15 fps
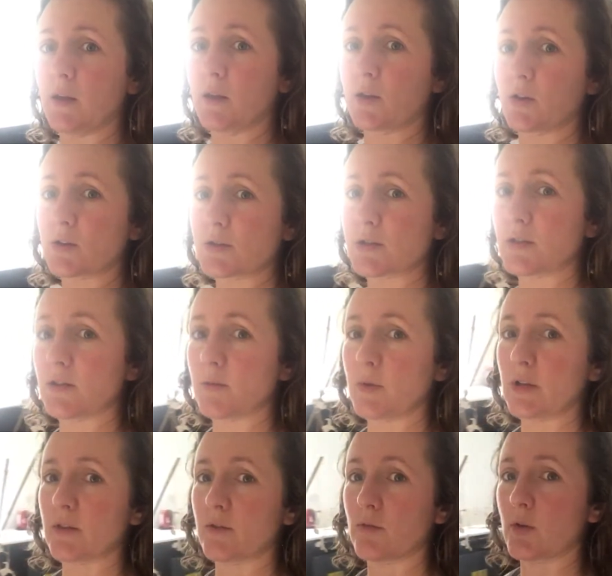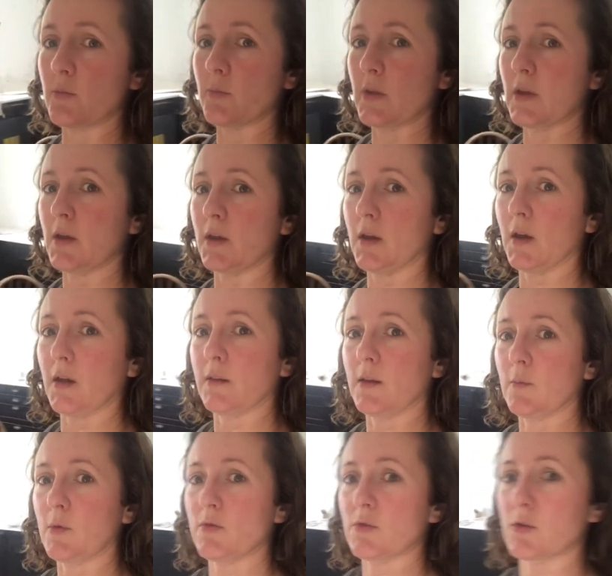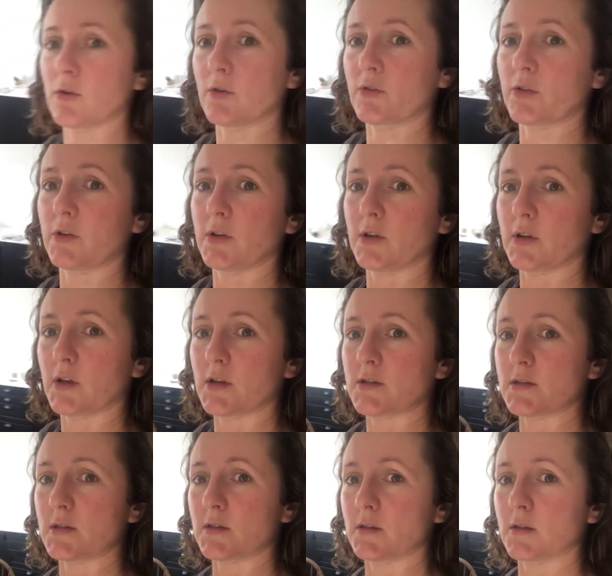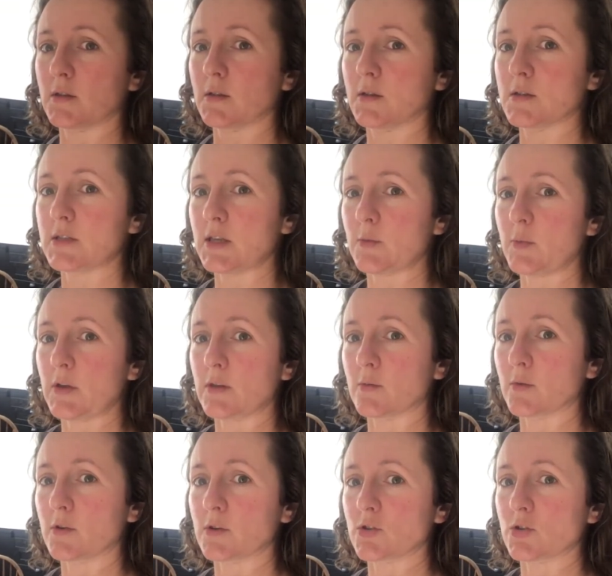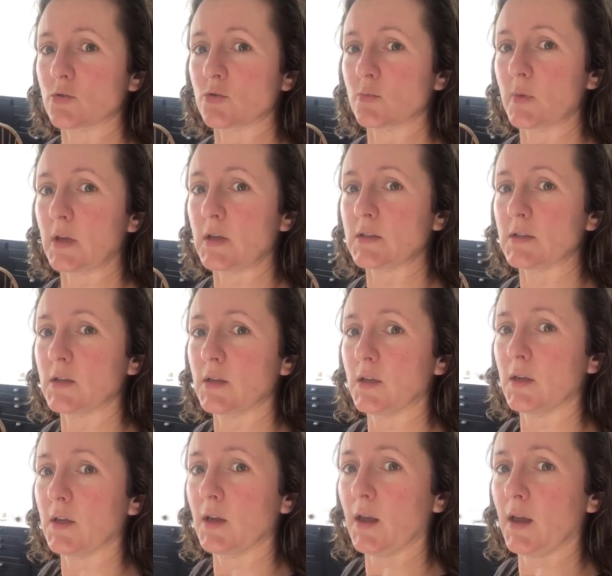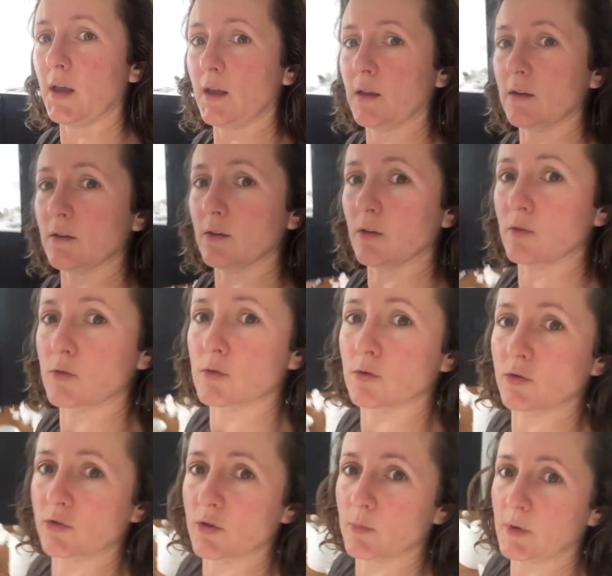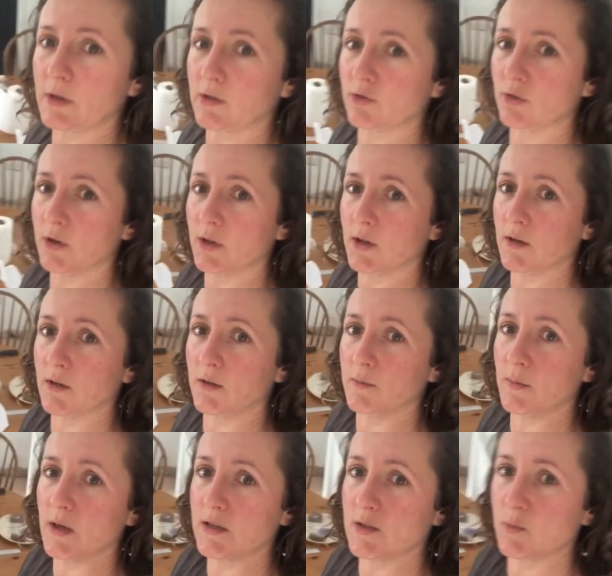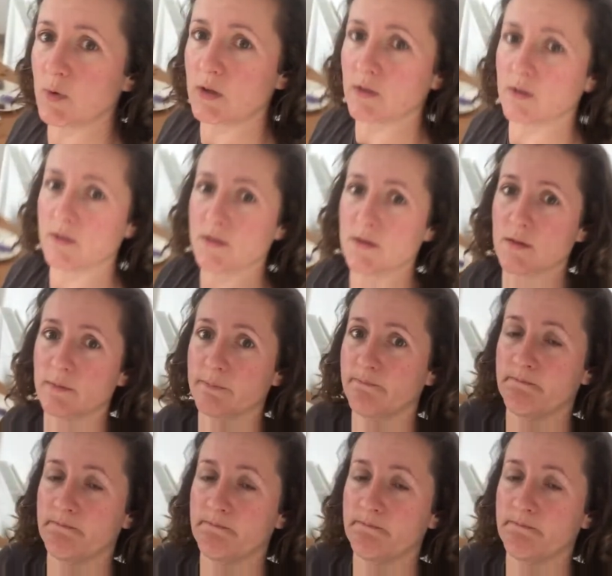Cooker's still in the middle of the room. And then we've got a nice teepee that one of the children made, and of course obligatory mess, because